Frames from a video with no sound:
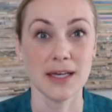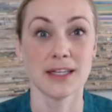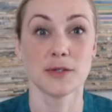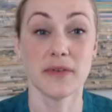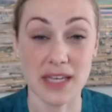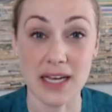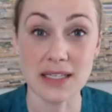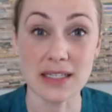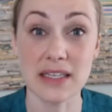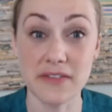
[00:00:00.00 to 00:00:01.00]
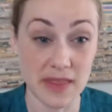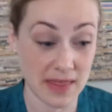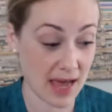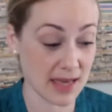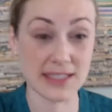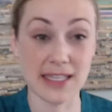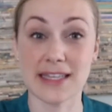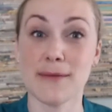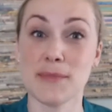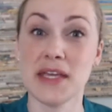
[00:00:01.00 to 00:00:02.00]
And so we have to kind of live in that. It's like
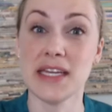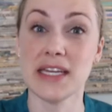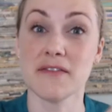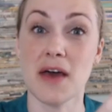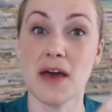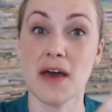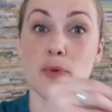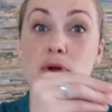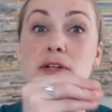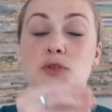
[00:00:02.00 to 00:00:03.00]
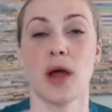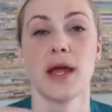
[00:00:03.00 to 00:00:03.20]
that beginning of that bridge, right?